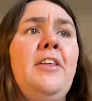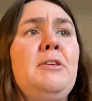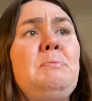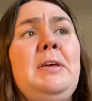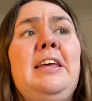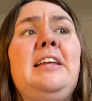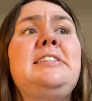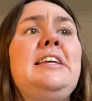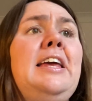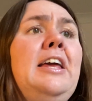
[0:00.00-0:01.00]
The
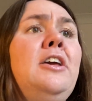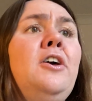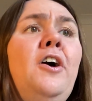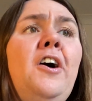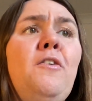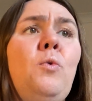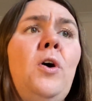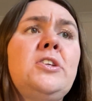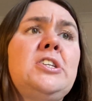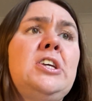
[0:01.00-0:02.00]
meeting of
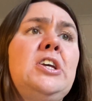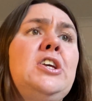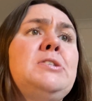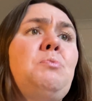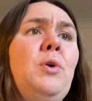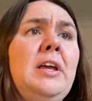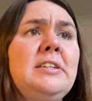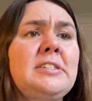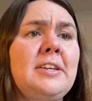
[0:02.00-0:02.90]
waters brings